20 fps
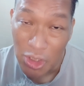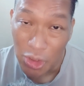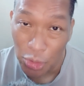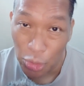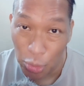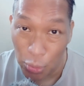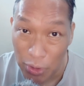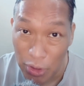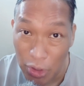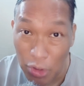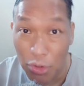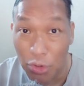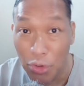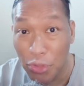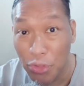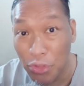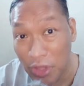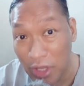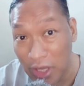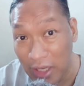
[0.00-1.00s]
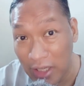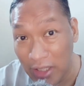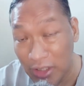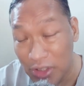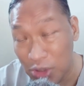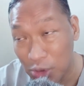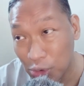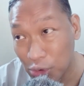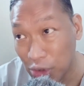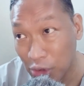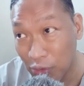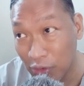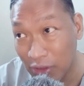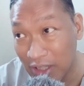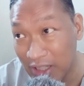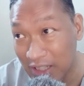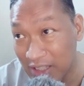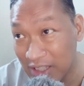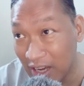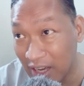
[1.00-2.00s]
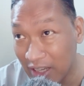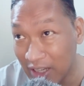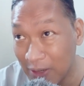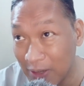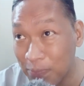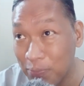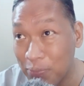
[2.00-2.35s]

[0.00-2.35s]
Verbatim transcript: doing her thing, so she really died.